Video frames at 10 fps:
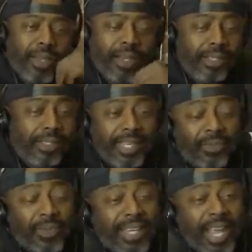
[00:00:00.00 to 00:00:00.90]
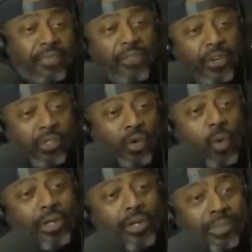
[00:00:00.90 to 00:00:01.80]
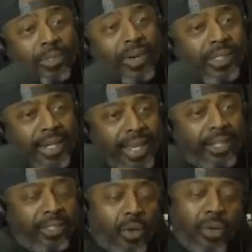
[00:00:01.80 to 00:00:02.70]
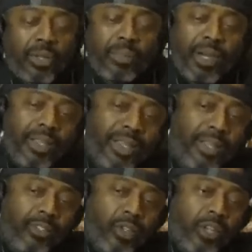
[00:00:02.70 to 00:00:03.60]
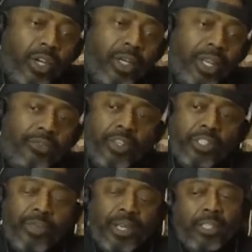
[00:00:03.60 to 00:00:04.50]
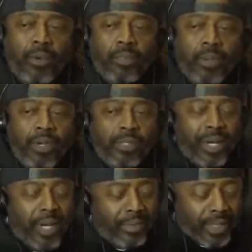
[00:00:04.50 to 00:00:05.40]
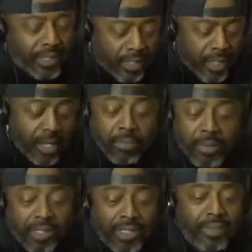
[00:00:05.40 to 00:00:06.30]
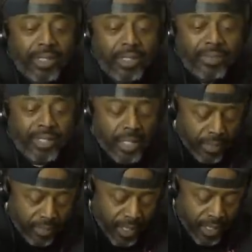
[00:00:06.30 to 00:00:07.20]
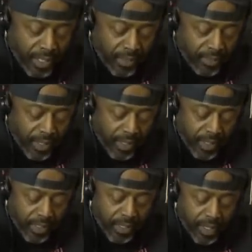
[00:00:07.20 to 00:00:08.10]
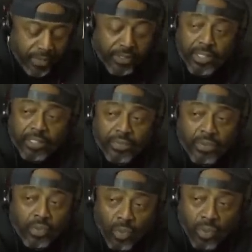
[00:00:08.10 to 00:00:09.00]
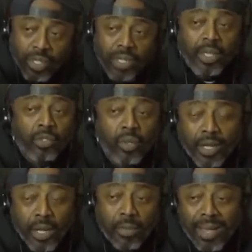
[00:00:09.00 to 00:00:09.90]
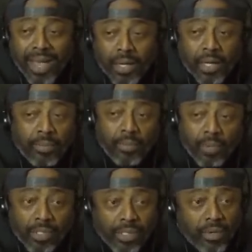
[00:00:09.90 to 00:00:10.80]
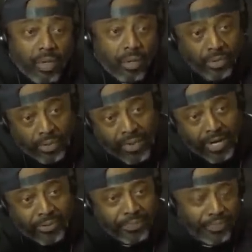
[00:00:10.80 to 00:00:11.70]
Because this when Dave first caught them joints and they joked about it. So he talking Netflix money, talking about billions of money. I'm like this, millions, I'm like this. Man, I ain't gonna be able to get in this conversation for two till they come back a couple more zeros, right?